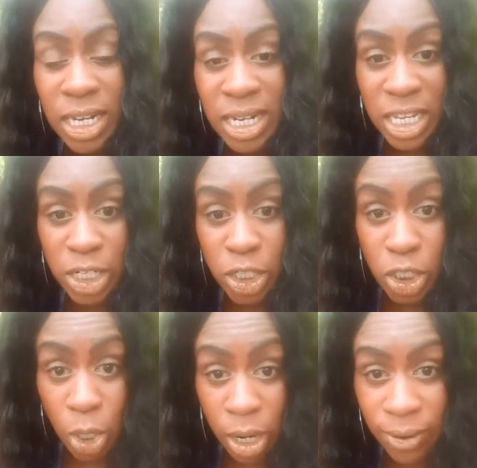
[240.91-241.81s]
need to
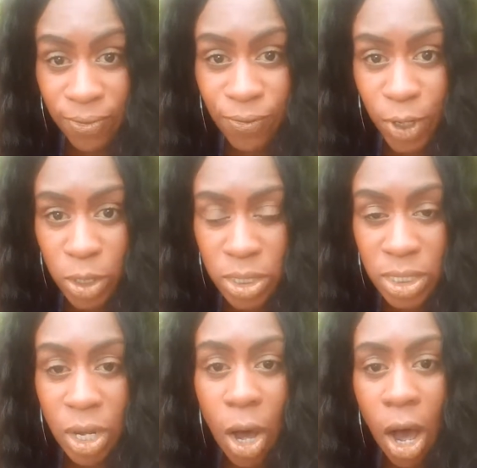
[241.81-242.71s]
start
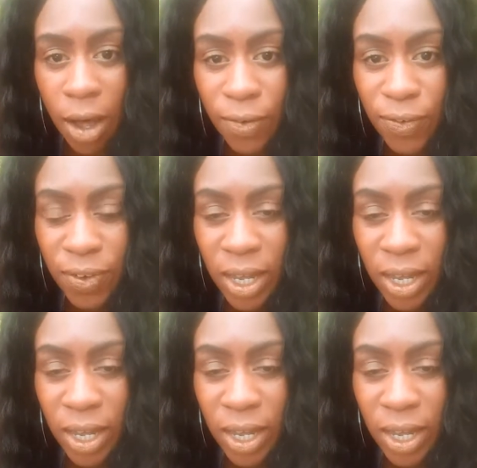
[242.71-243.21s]
first off